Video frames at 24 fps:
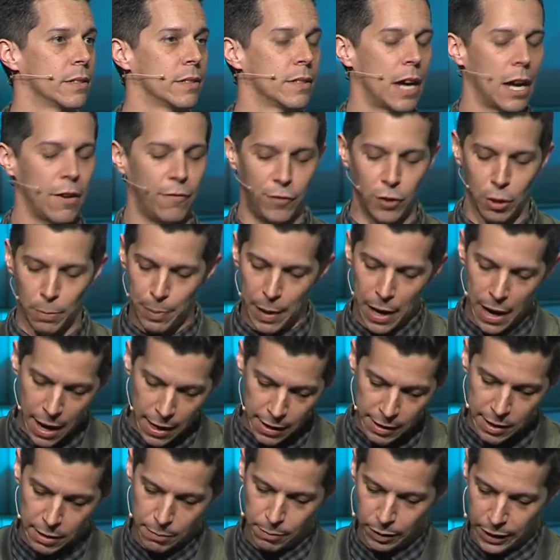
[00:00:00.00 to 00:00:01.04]
I feel
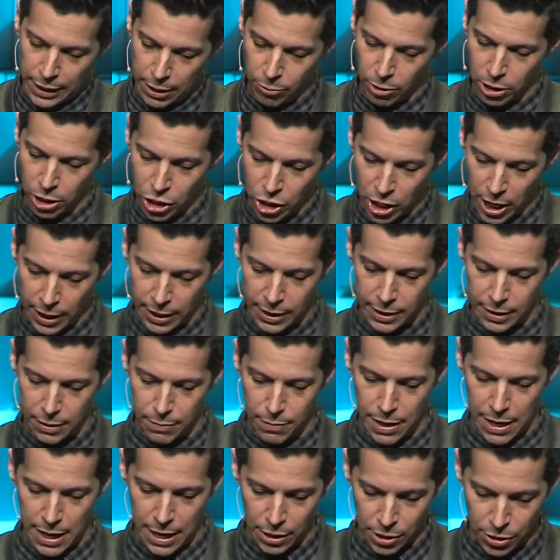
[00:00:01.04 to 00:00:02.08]
possibly rejected
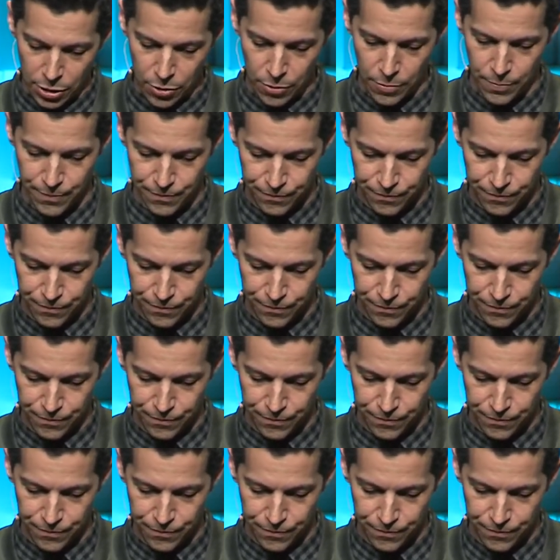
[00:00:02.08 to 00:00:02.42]
by you.